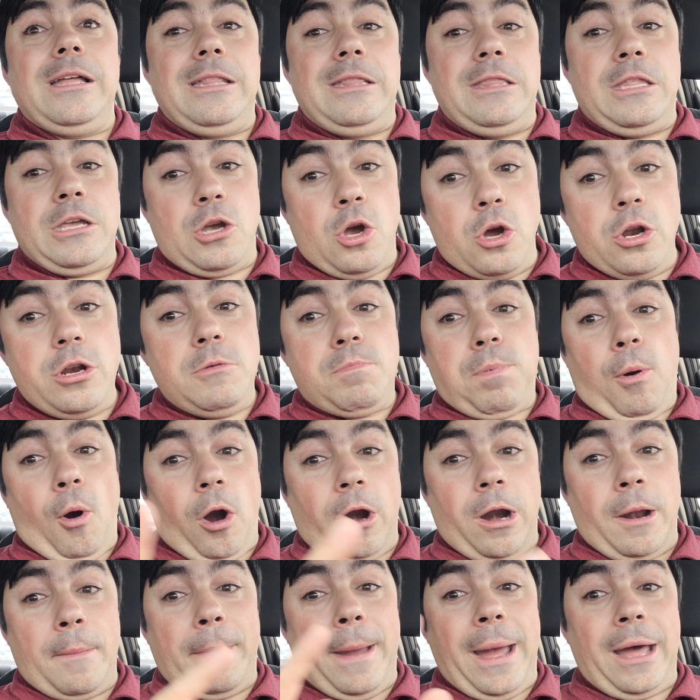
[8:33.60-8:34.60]
The good
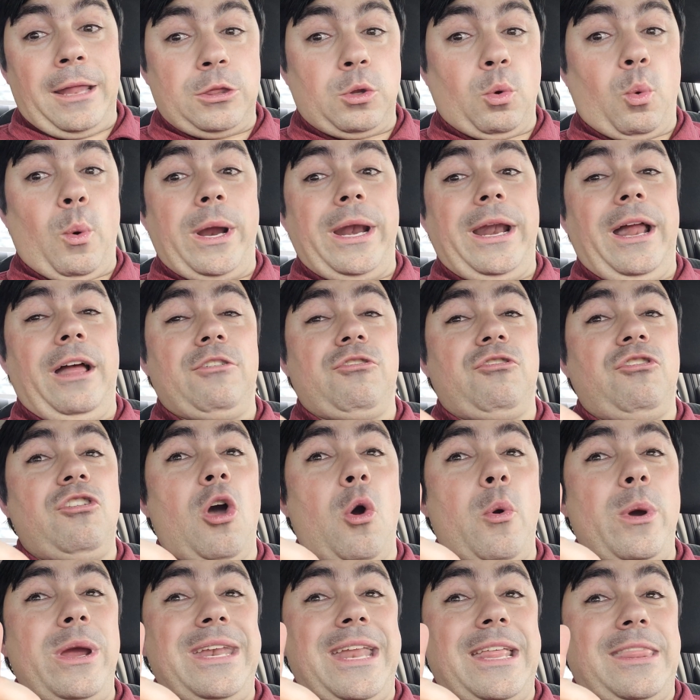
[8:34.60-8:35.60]
part about the White House
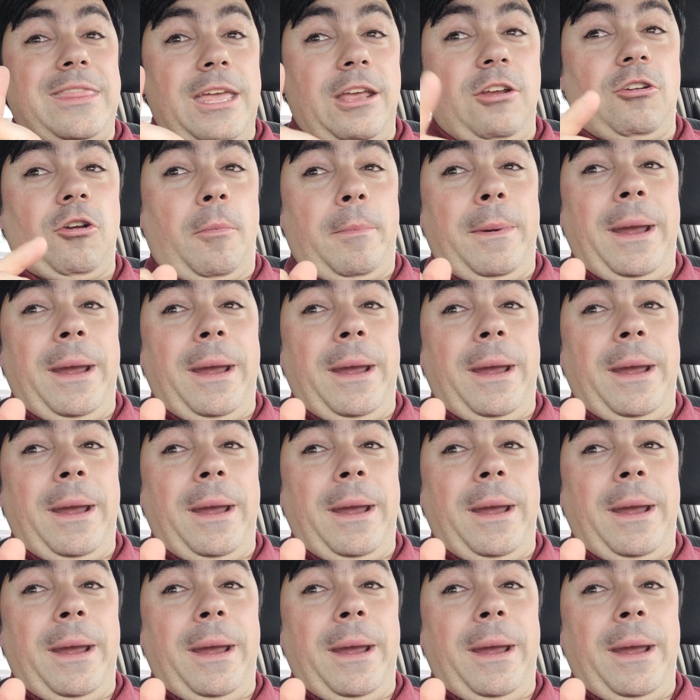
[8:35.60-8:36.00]
knowing that things are